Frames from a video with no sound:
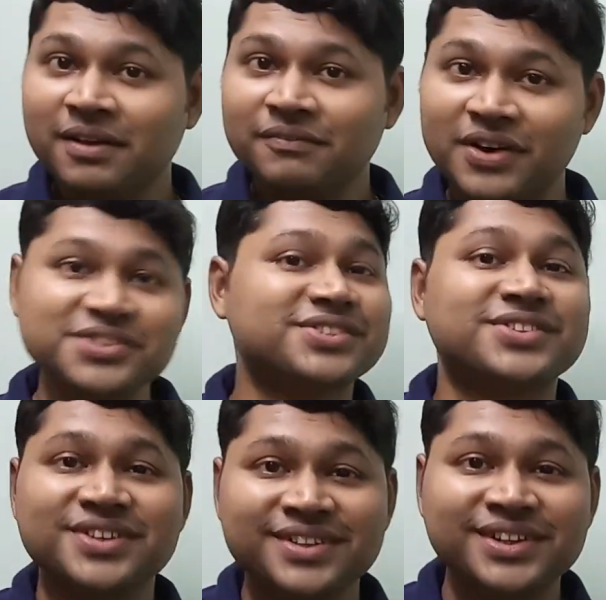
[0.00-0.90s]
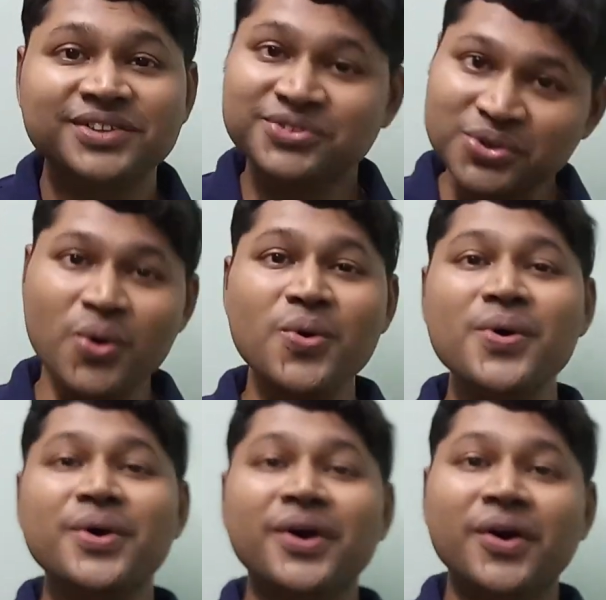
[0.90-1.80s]
first.
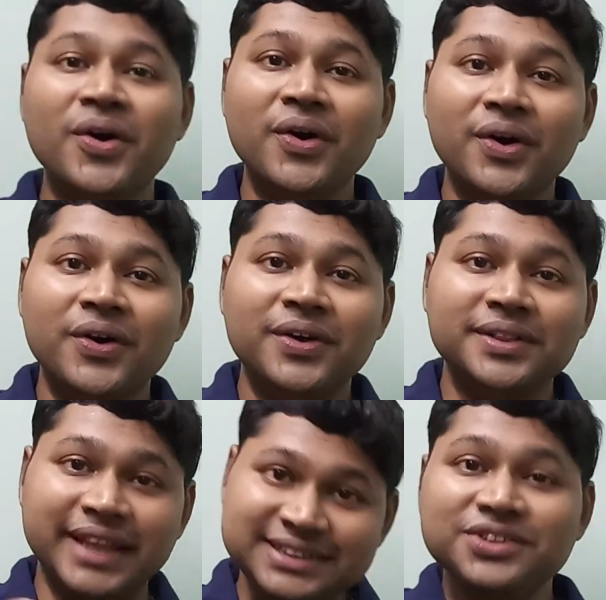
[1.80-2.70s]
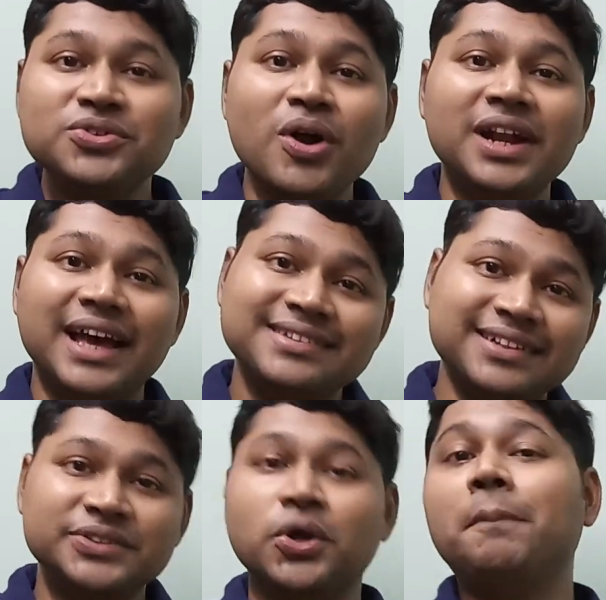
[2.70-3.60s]
So, that is called
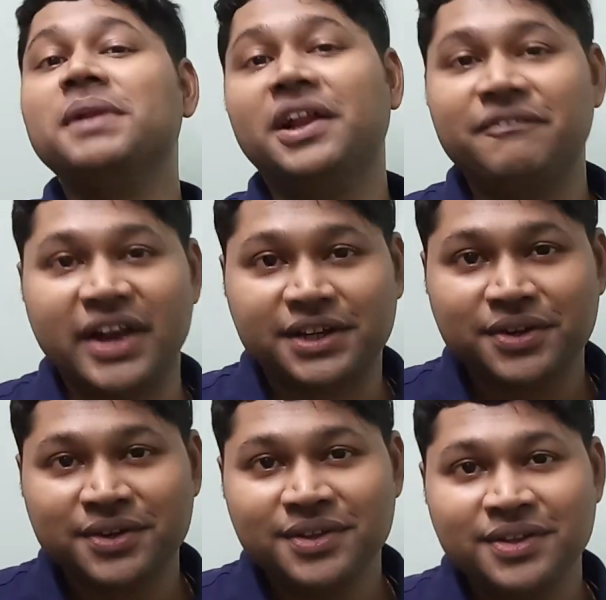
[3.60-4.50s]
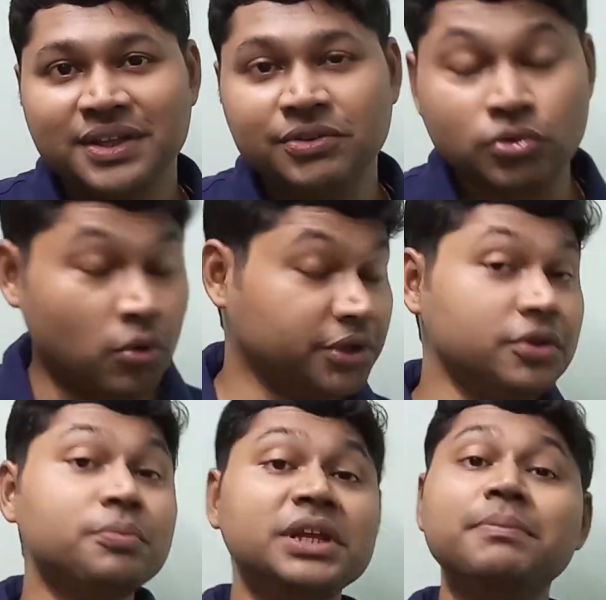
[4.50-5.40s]
as Doppler effect. So, what
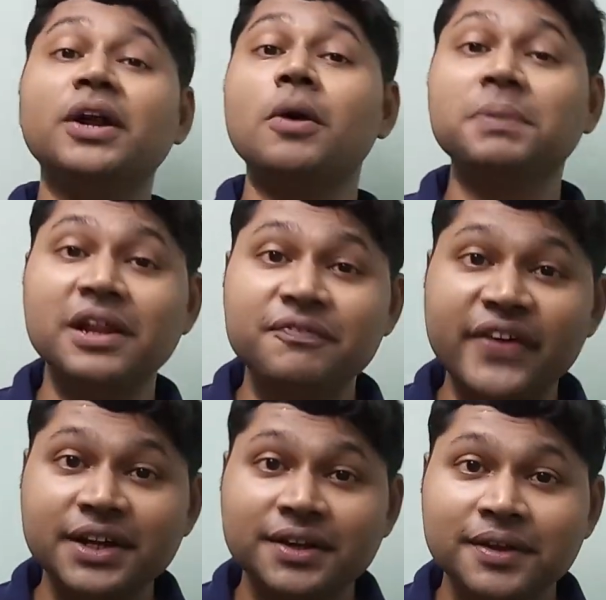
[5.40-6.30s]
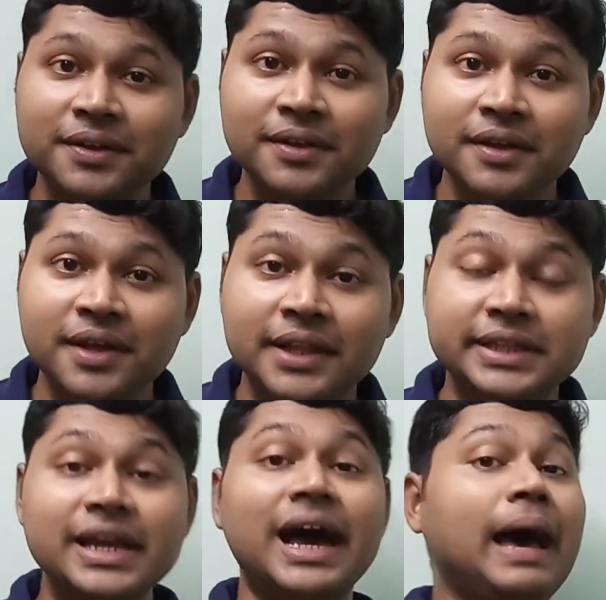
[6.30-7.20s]
do you mean by Doppler effect?
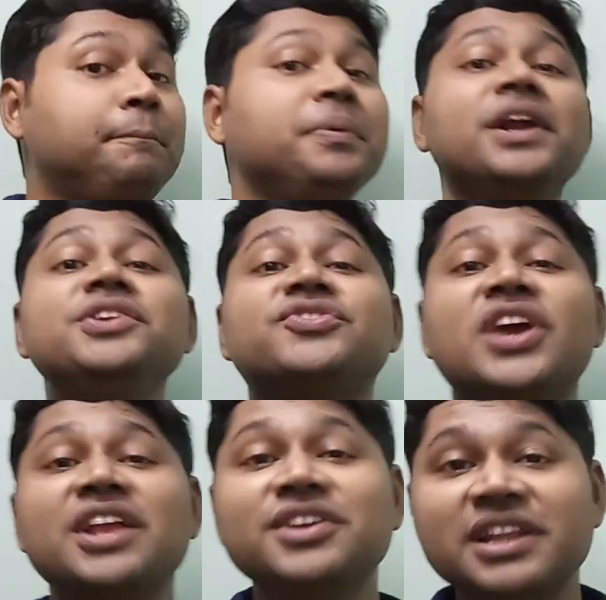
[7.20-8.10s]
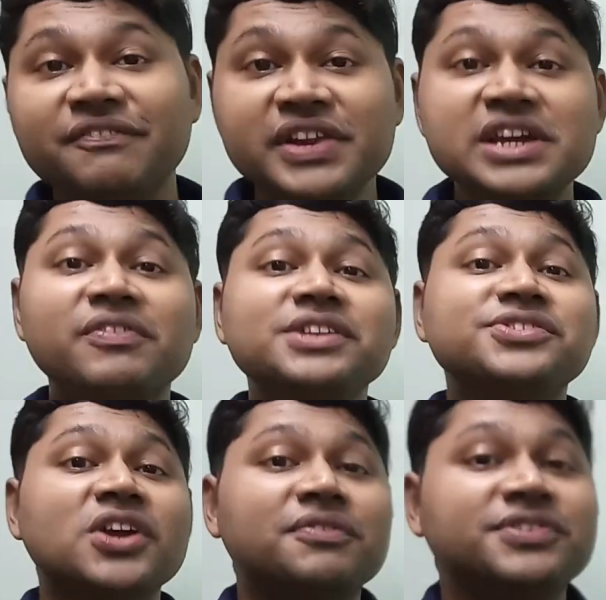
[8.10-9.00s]
The apparent change in the
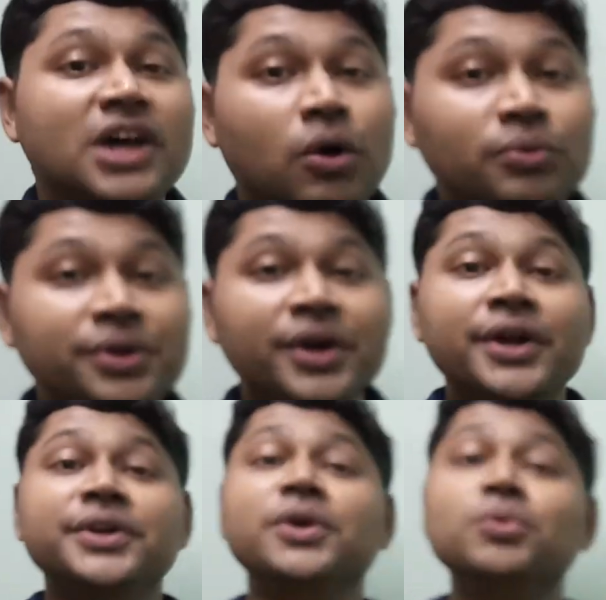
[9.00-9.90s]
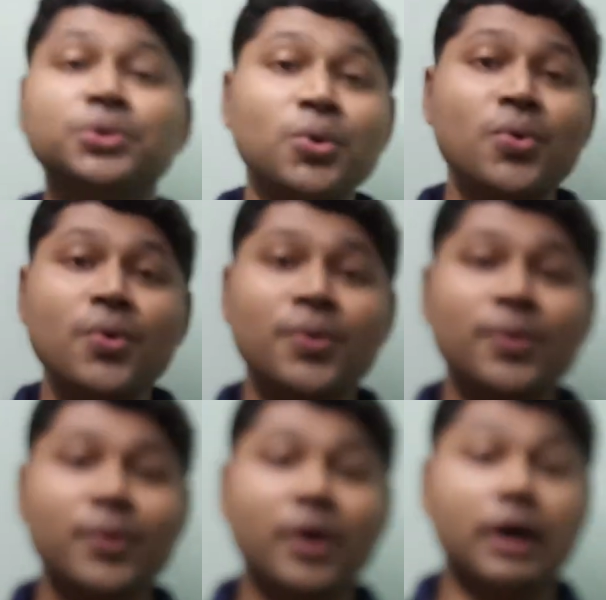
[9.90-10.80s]
frequency of sound due to
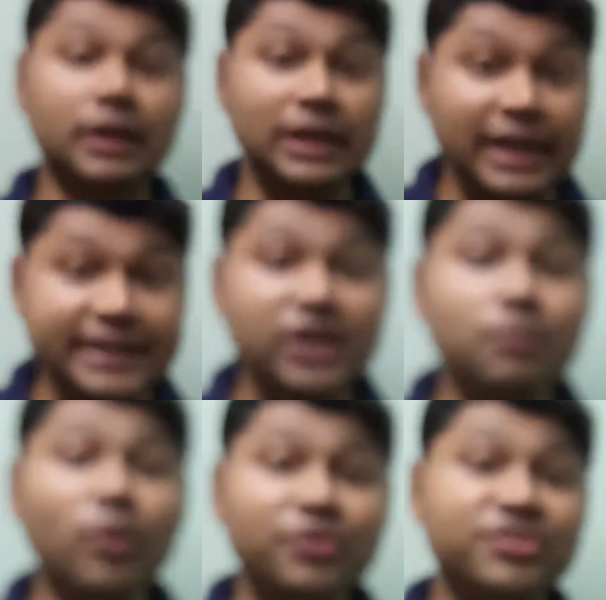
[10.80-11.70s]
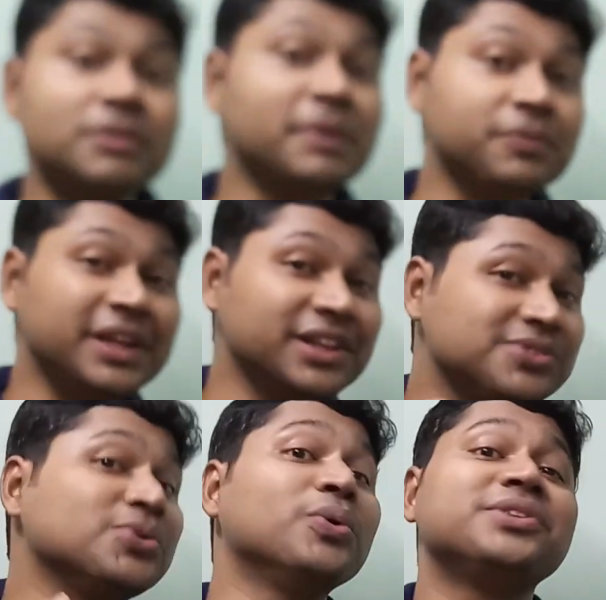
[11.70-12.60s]
relative motion between the
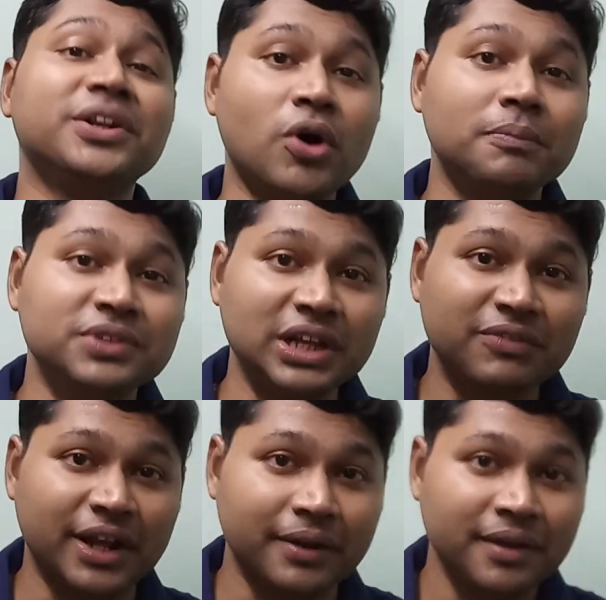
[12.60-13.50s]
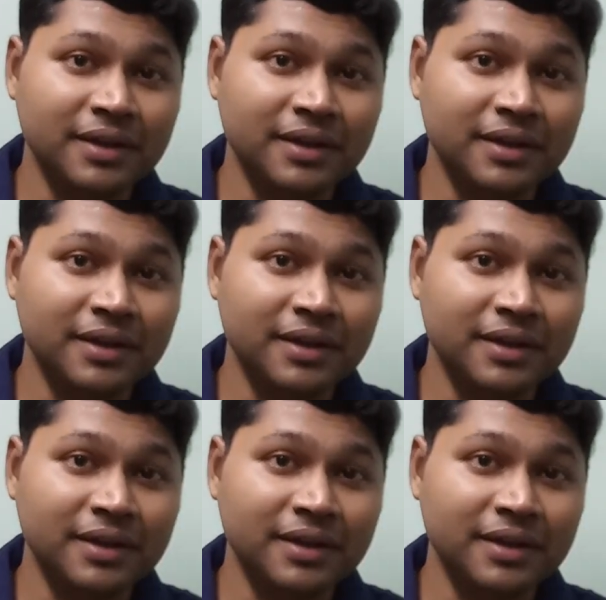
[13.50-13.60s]
source and the observer.